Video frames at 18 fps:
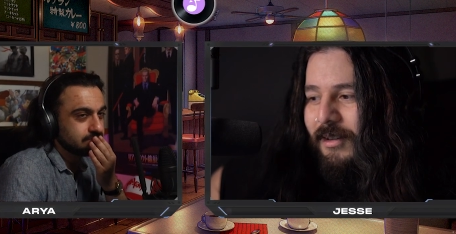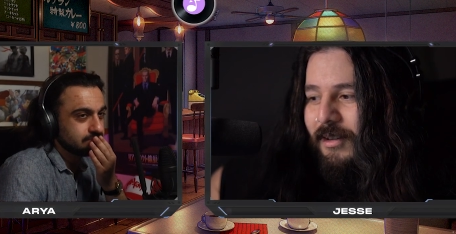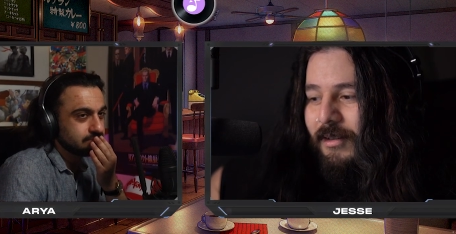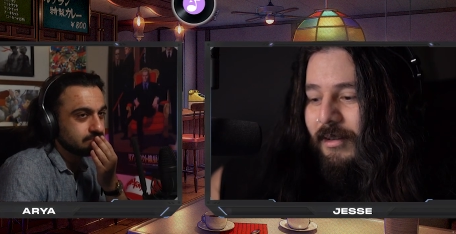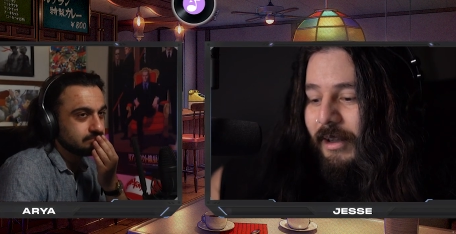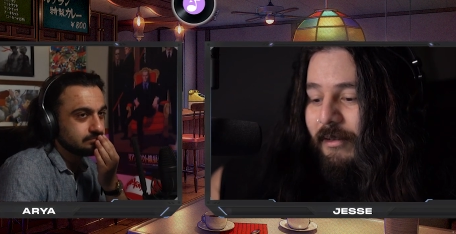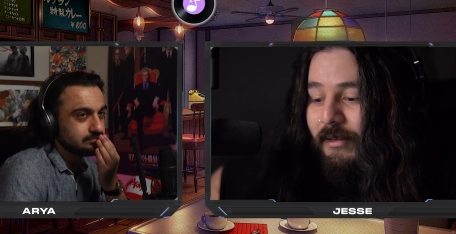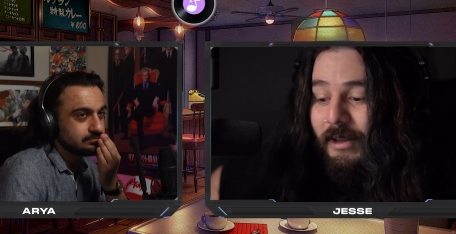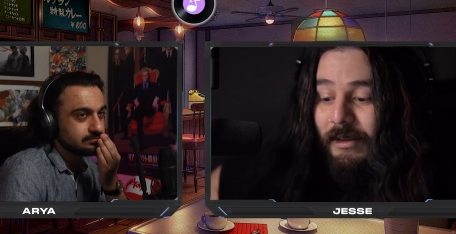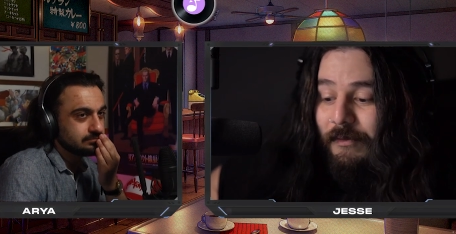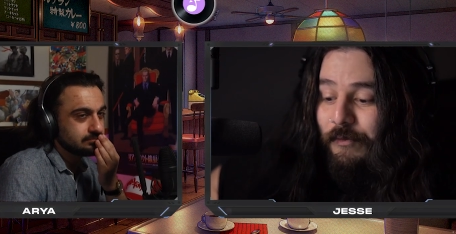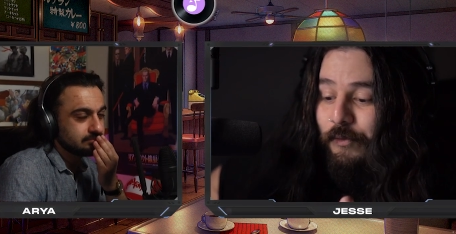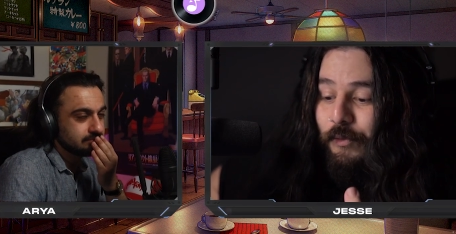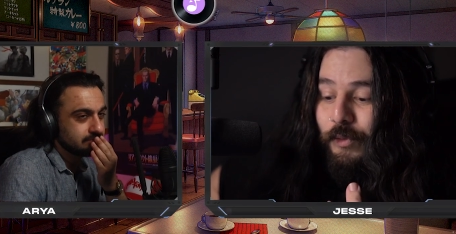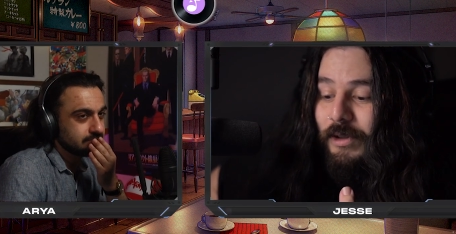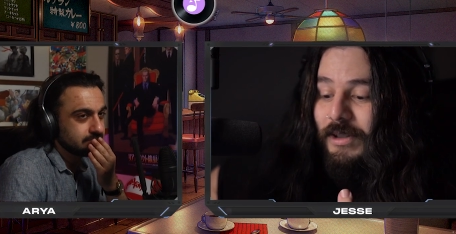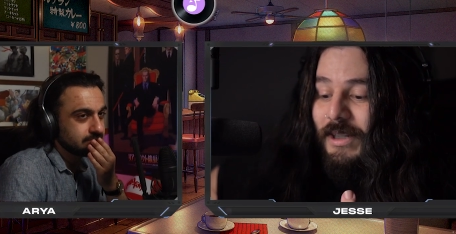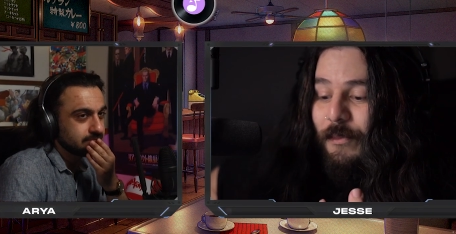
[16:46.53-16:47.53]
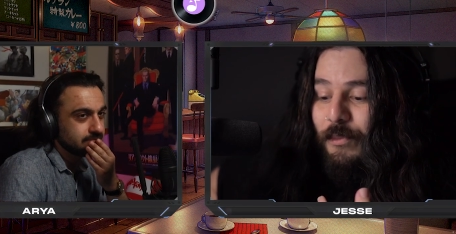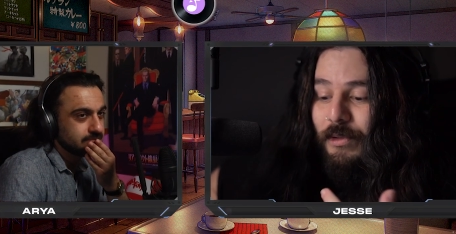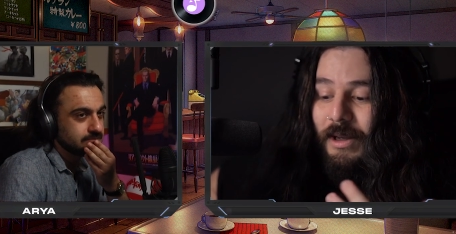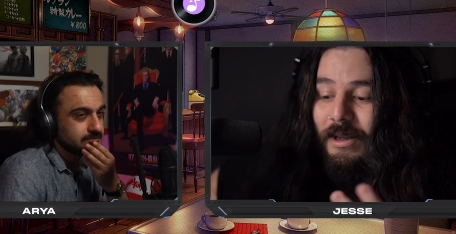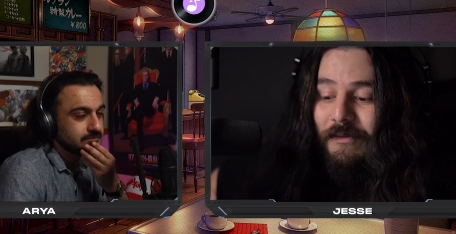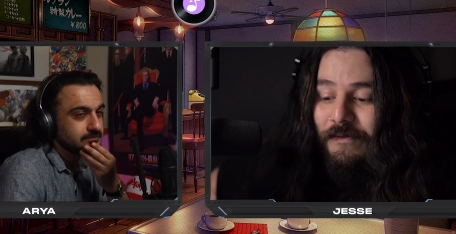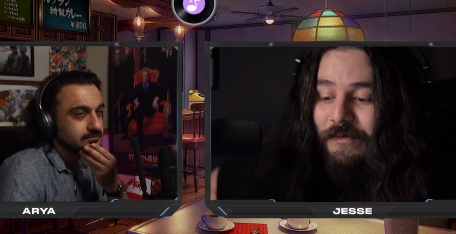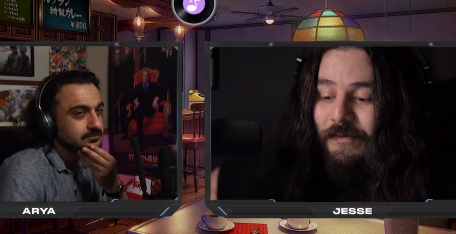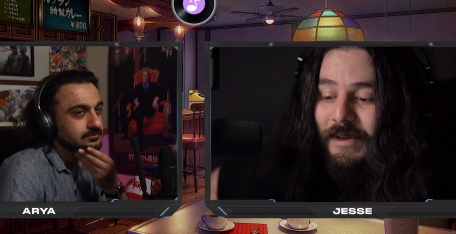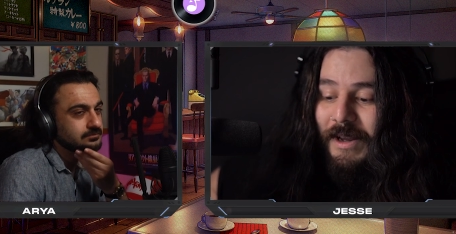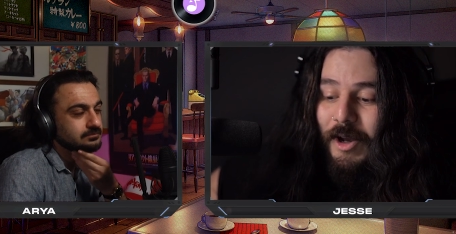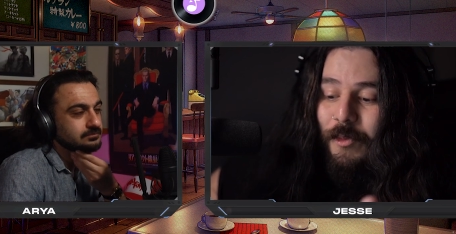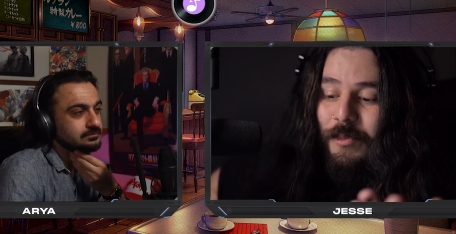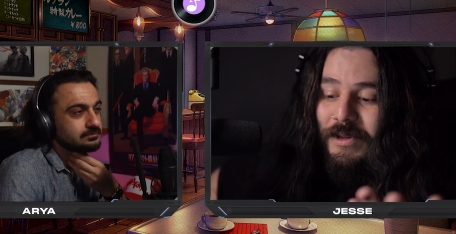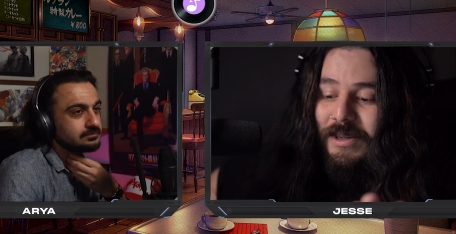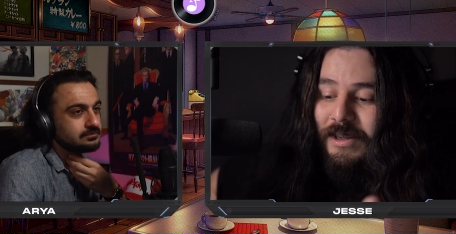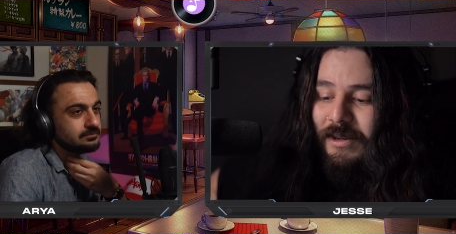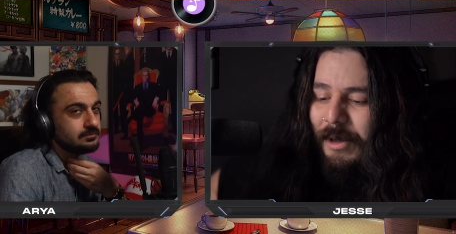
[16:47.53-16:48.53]
Speaker 1: Like for example, I've now
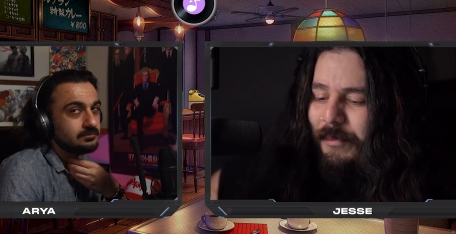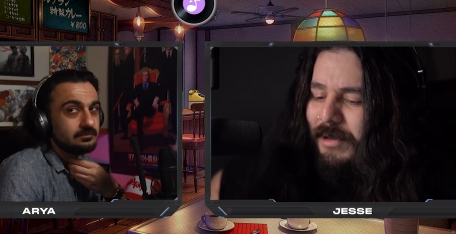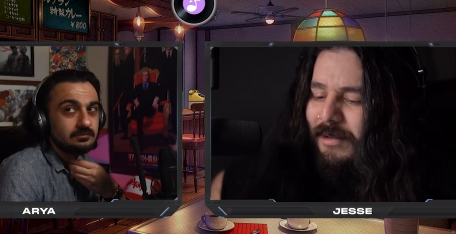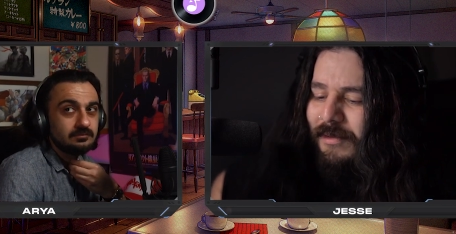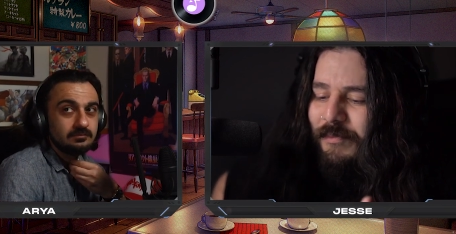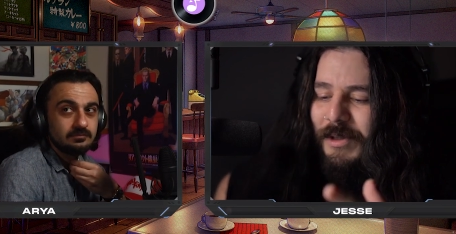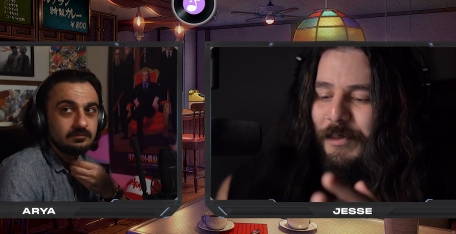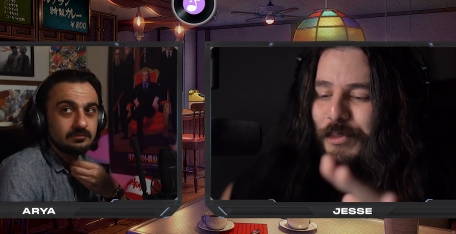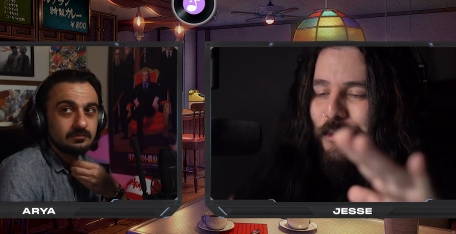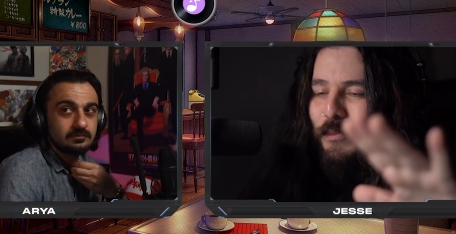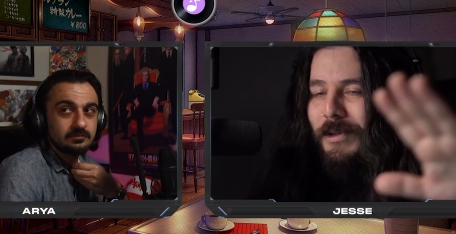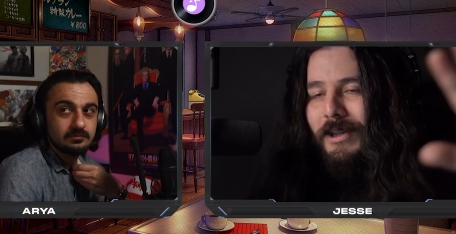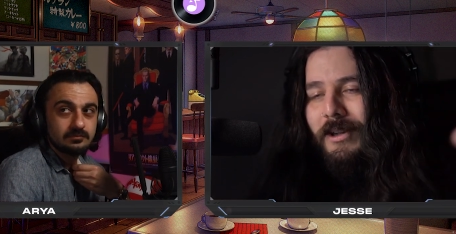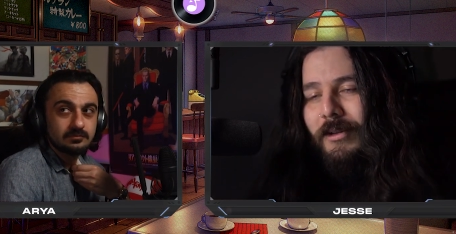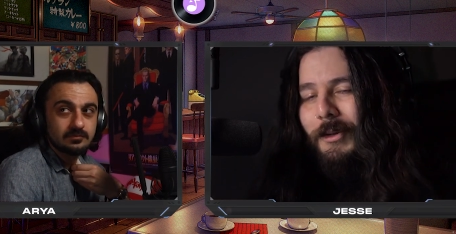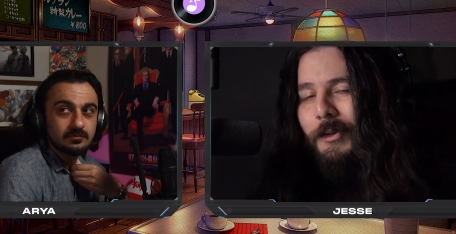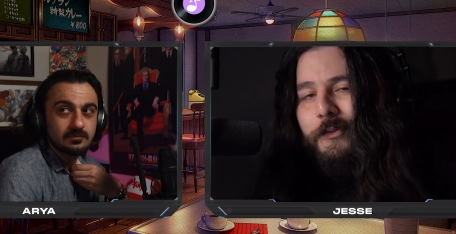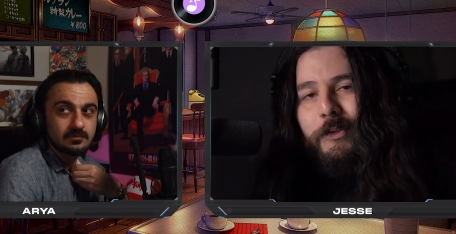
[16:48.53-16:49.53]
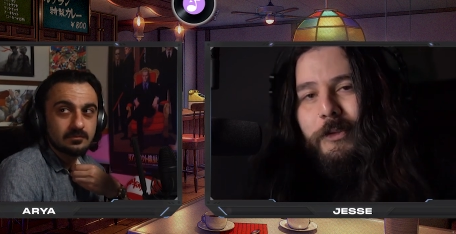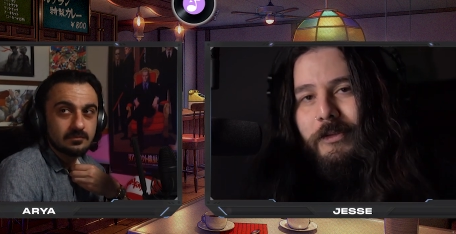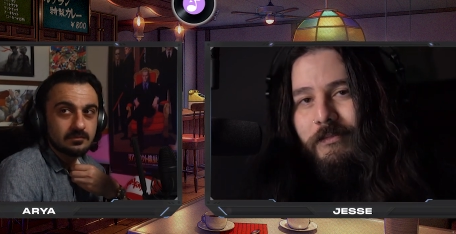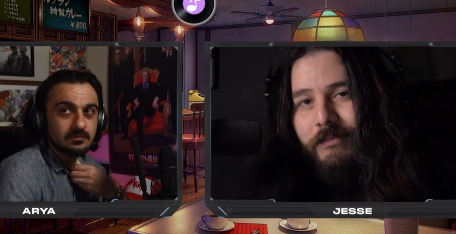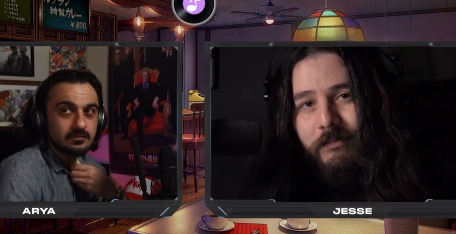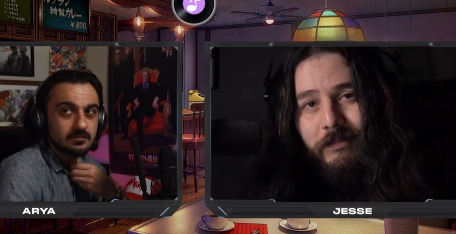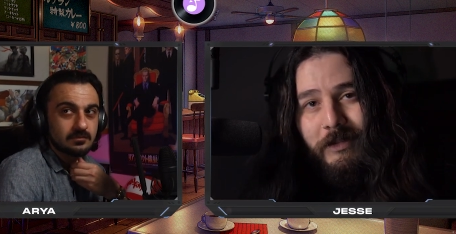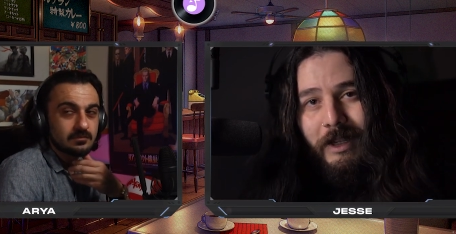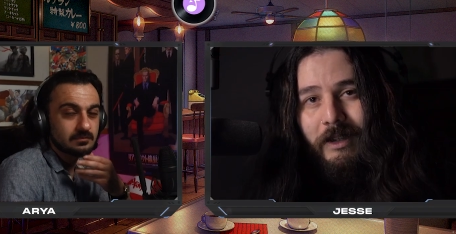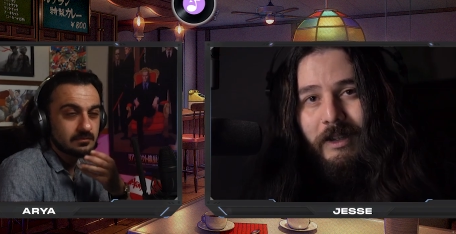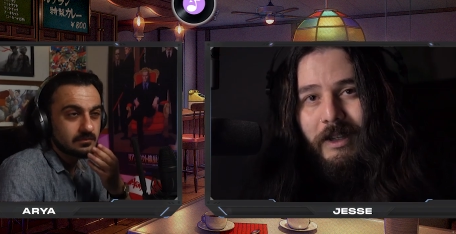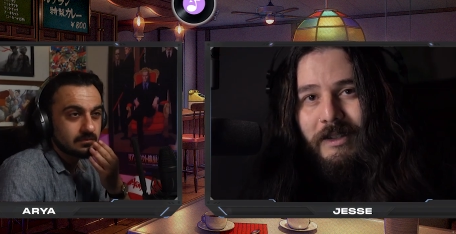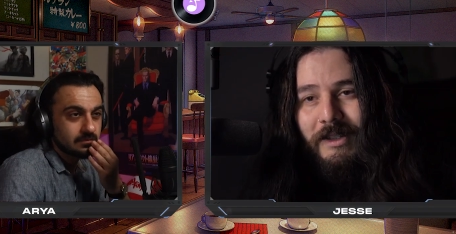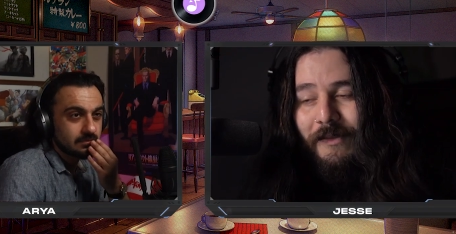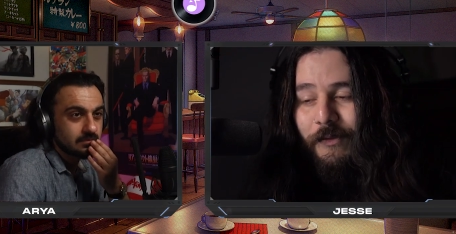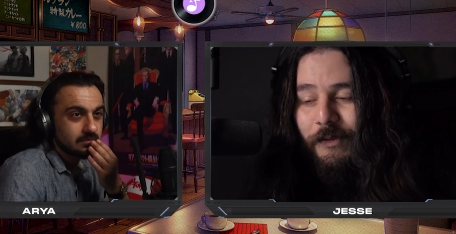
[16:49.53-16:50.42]
been I mean, people have been hearing him for decades.